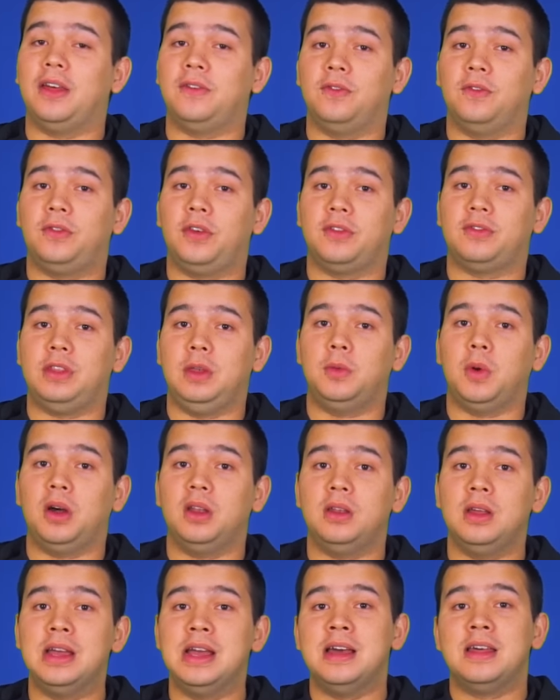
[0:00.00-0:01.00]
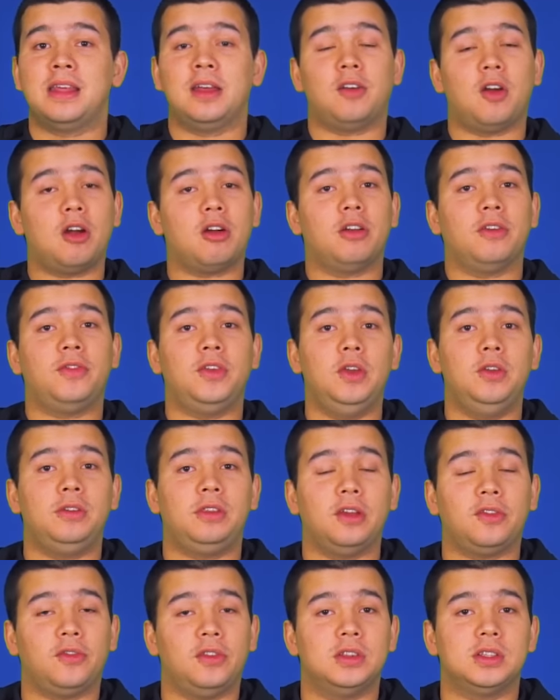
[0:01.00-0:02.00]
1151, there are a few
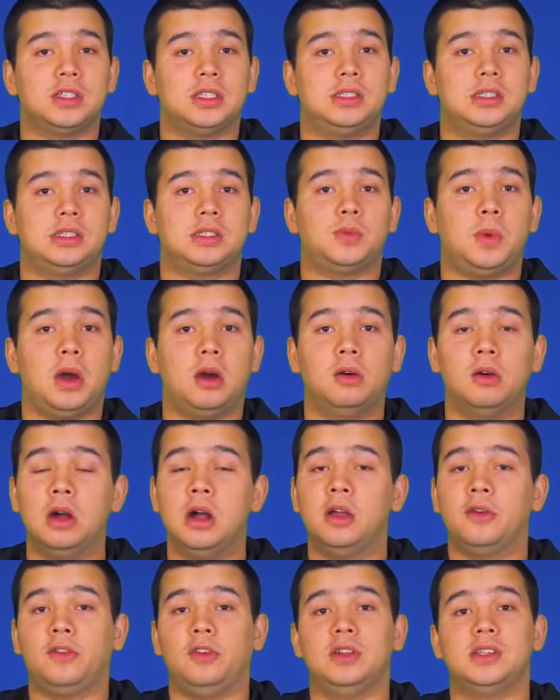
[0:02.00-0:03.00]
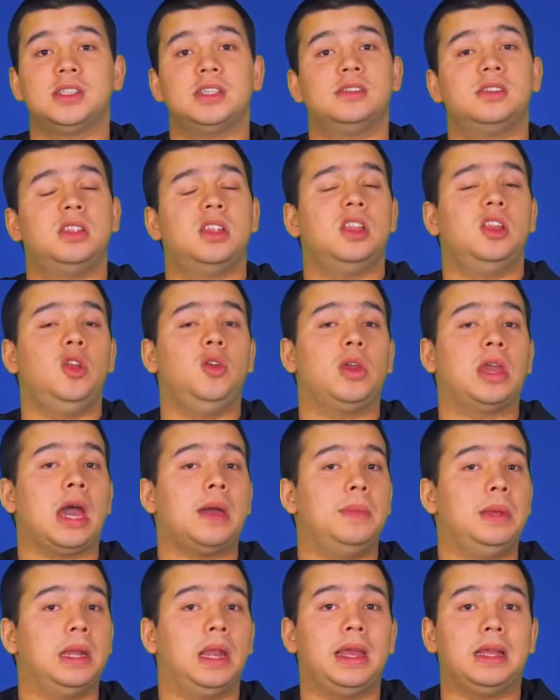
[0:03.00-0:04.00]
differences as well. For instance the new
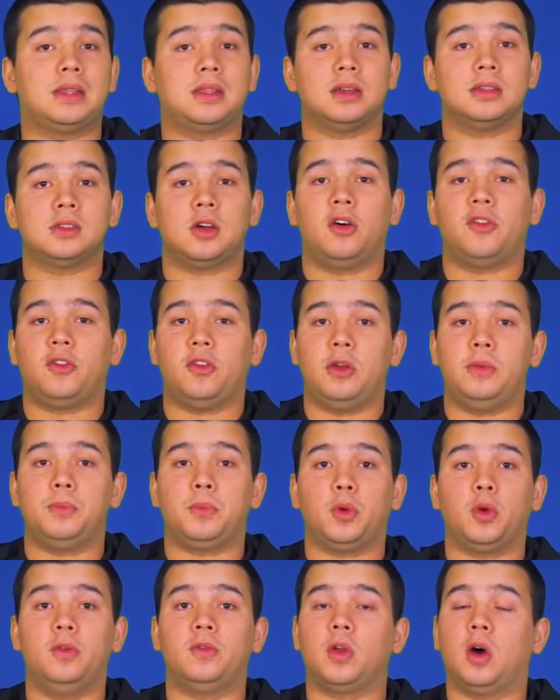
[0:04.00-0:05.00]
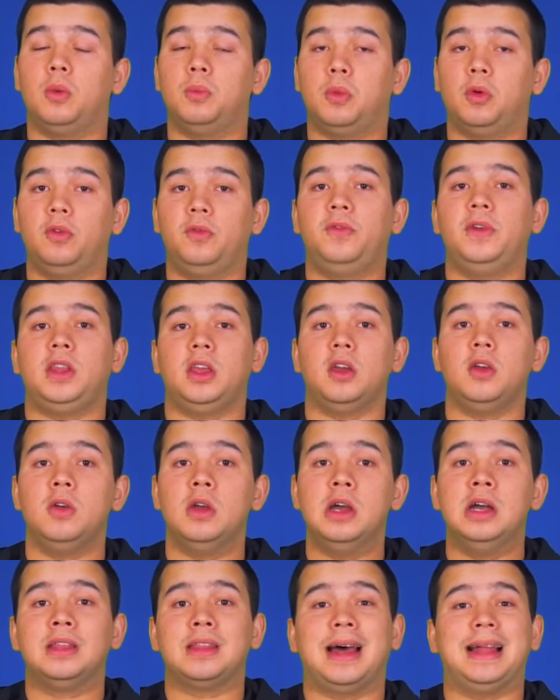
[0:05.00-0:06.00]
Kaby Lake does offer improved onboard video
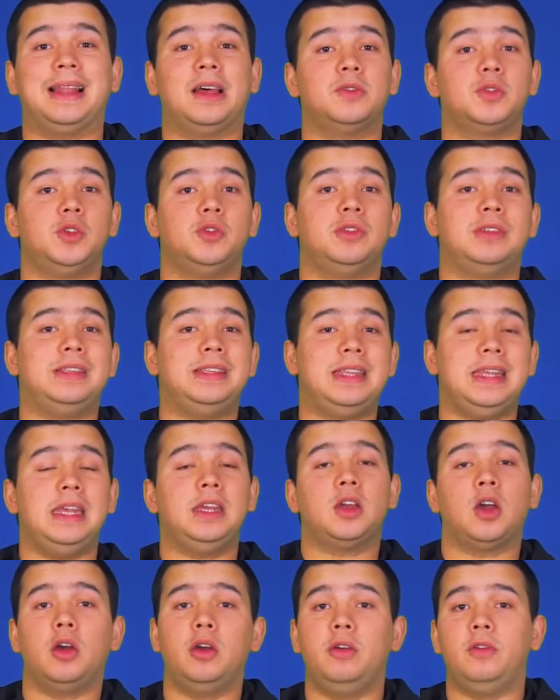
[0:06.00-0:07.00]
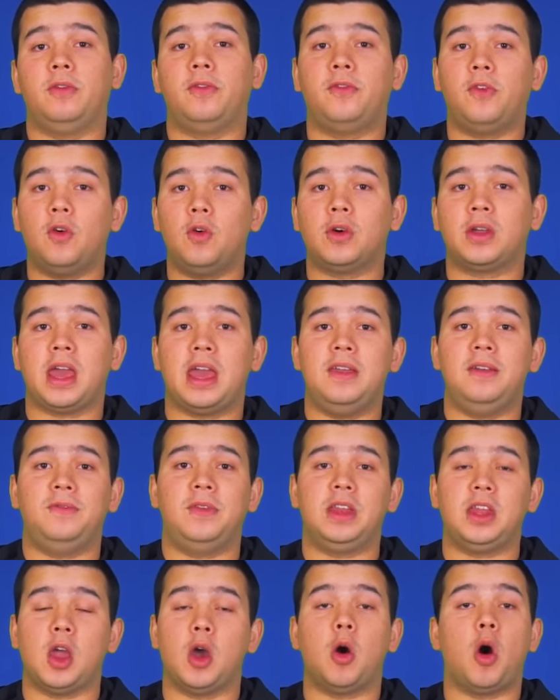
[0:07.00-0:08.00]
that allows you to decode 4K
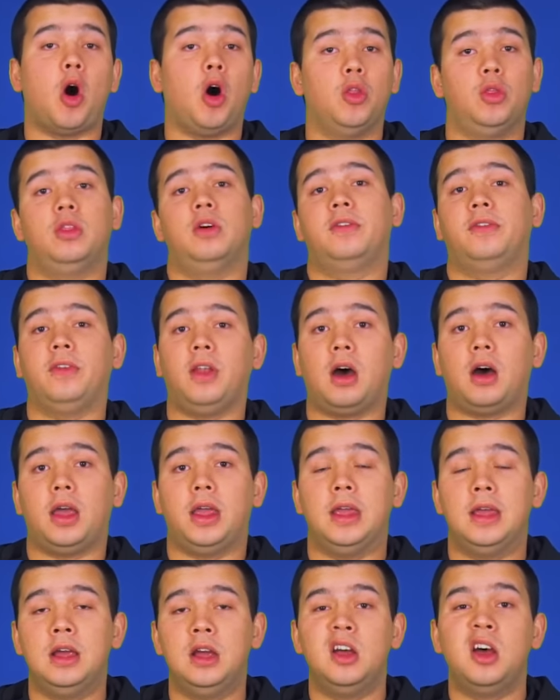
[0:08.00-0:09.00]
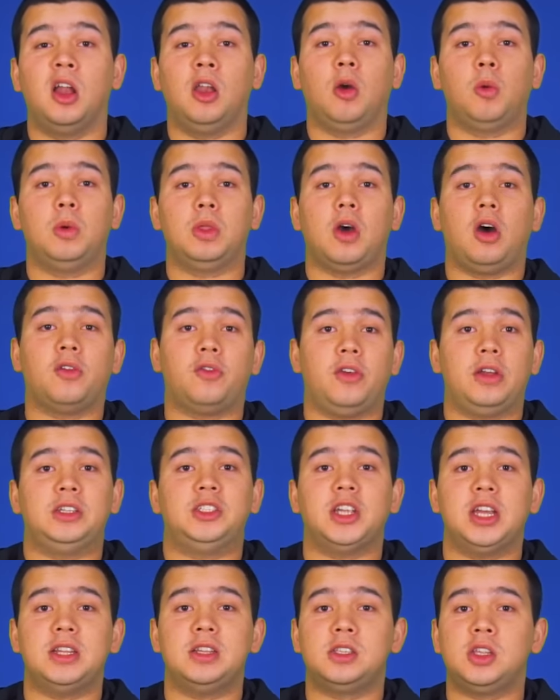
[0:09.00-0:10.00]
video on the fly, along with offering
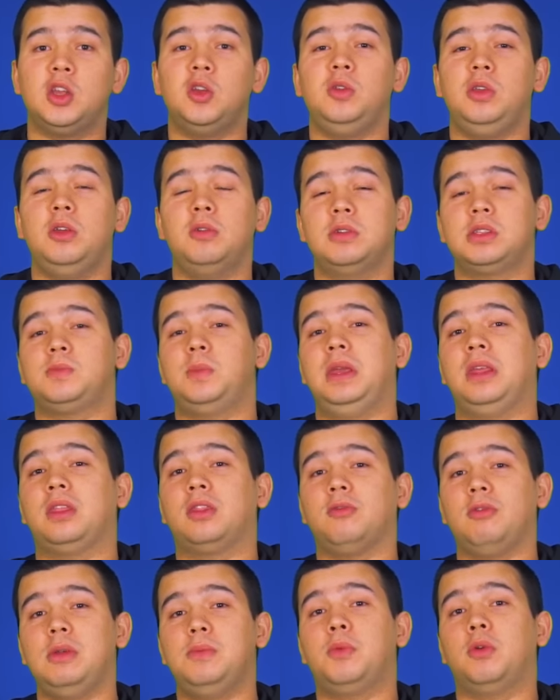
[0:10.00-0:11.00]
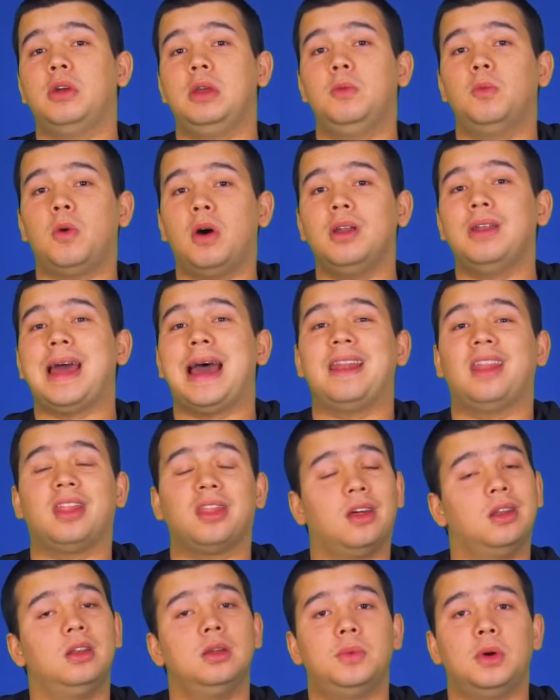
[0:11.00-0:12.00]
Gen 2 USB 3.1 and
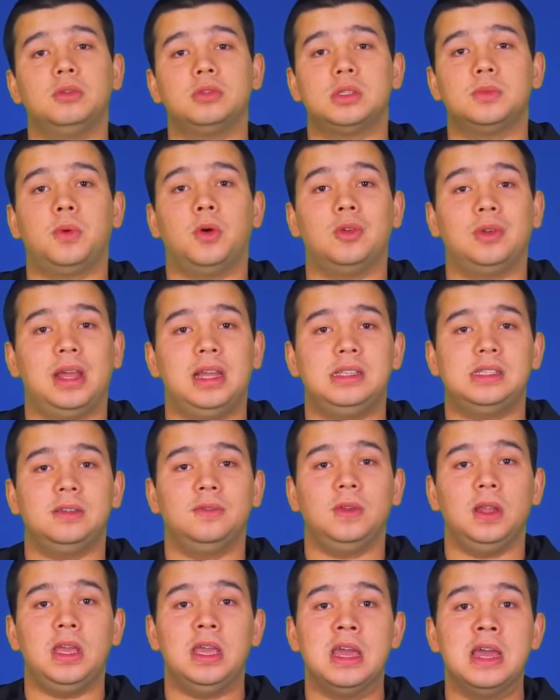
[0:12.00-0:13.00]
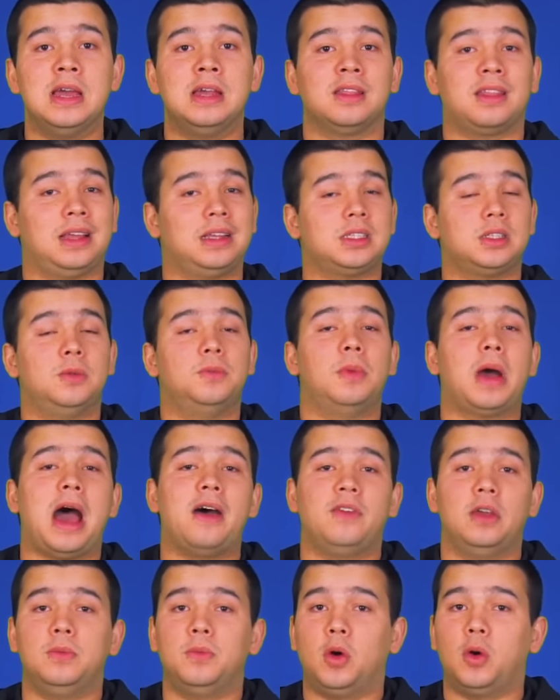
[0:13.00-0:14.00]
Thunderbolt support natively thanks to
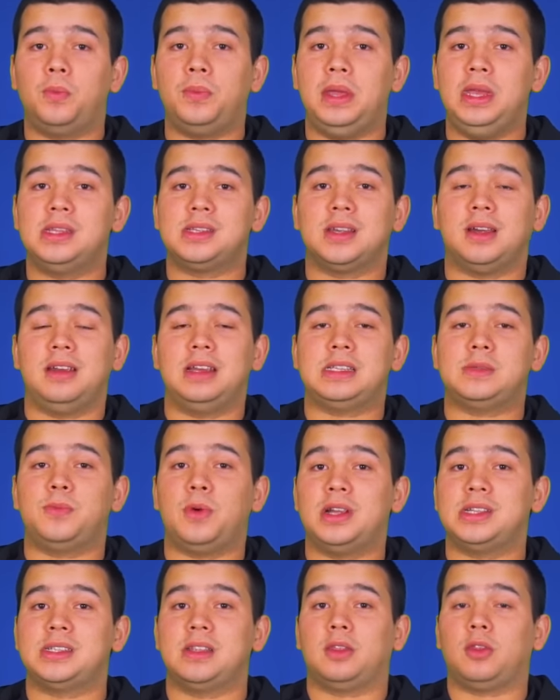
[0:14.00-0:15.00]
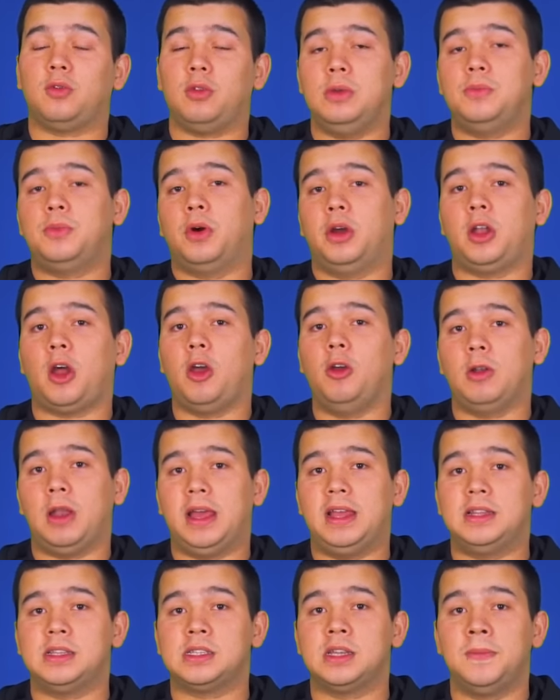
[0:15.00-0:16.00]
having more PCI Express 3.0
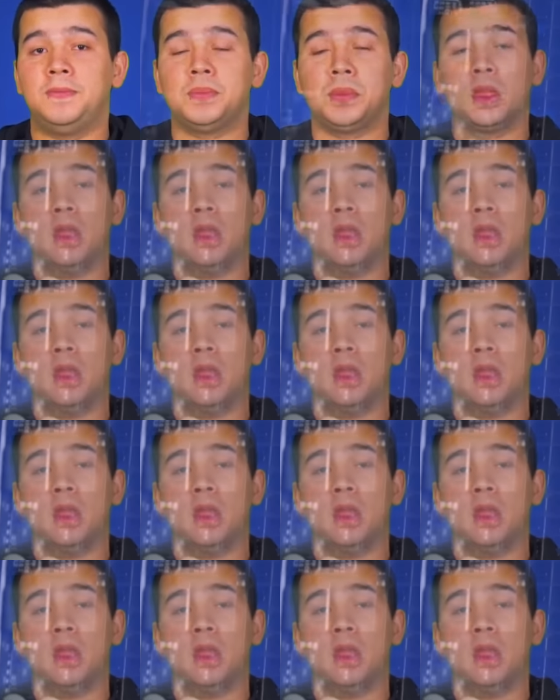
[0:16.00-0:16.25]
lanes.